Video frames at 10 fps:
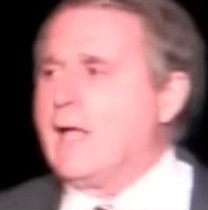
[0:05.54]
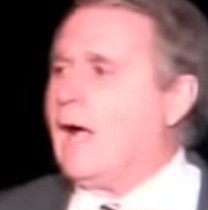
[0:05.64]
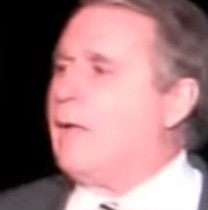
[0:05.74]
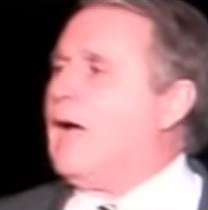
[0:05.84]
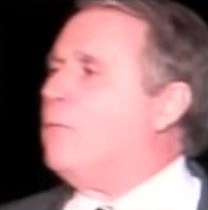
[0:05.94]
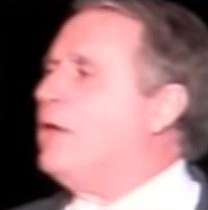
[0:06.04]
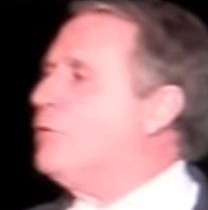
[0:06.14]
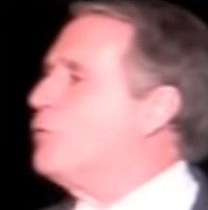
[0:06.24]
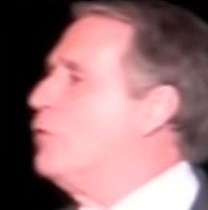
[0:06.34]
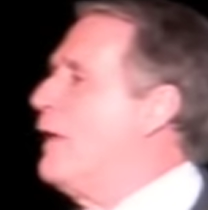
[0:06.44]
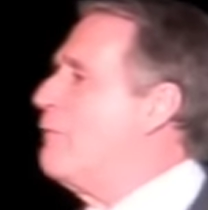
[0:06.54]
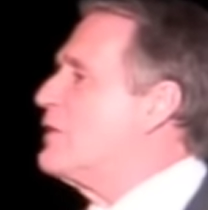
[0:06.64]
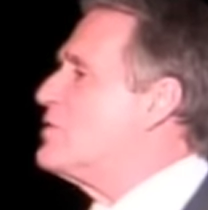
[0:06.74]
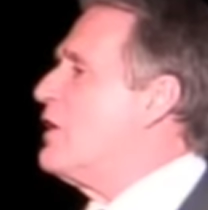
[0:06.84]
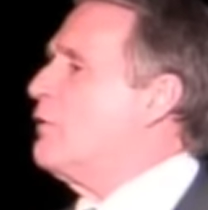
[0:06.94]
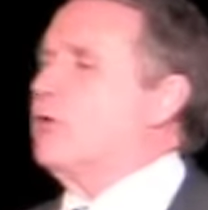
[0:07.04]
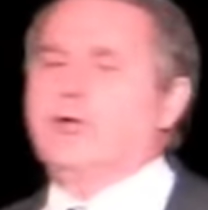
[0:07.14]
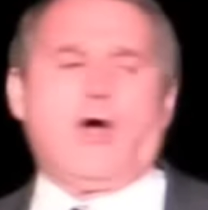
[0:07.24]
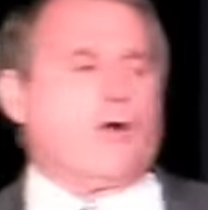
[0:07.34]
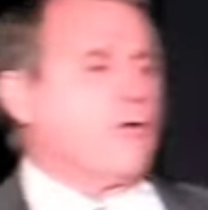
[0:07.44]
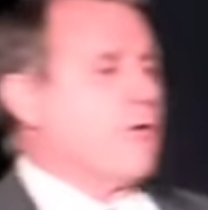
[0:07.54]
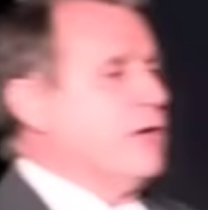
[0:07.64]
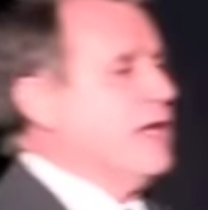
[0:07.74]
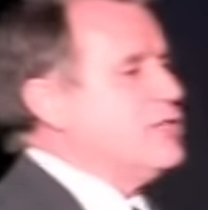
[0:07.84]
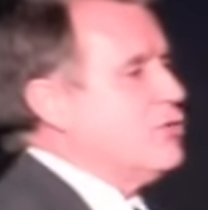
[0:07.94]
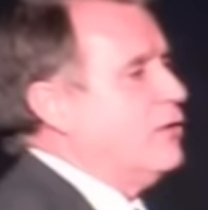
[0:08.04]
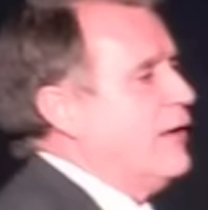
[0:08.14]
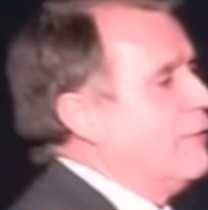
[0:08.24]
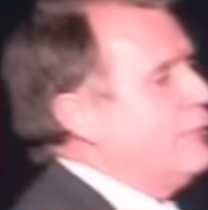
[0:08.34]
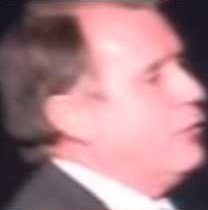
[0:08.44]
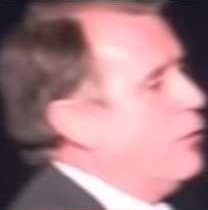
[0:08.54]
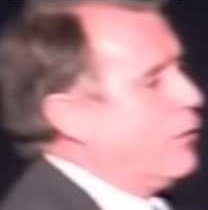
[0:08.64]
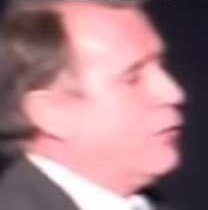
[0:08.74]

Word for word: How, how many in your room have a son or a daughter or a niece or a nephew or a